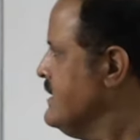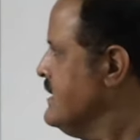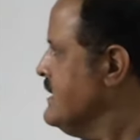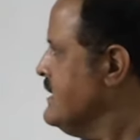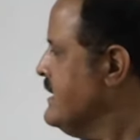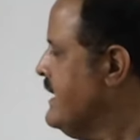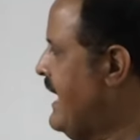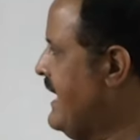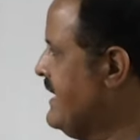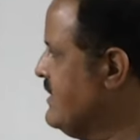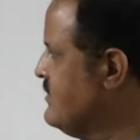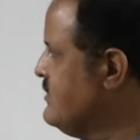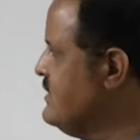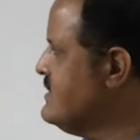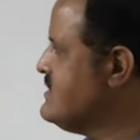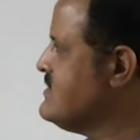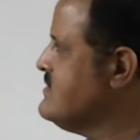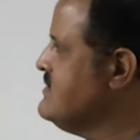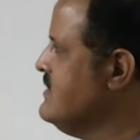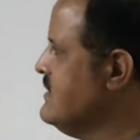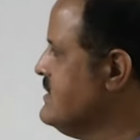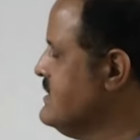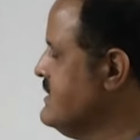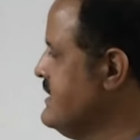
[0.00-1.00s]
And
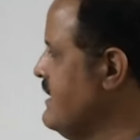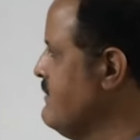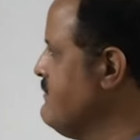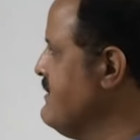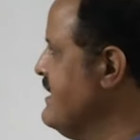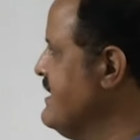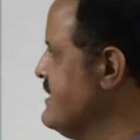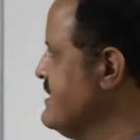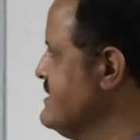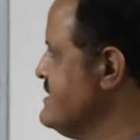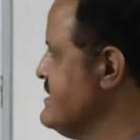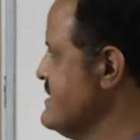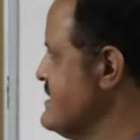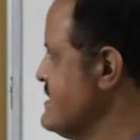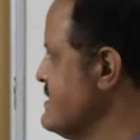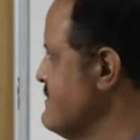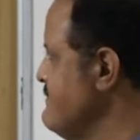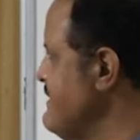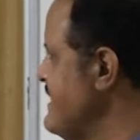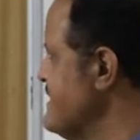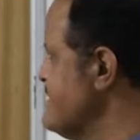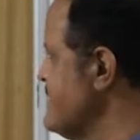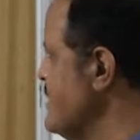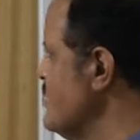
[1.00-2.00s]
this double entry system,
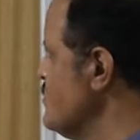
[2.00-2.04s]
as I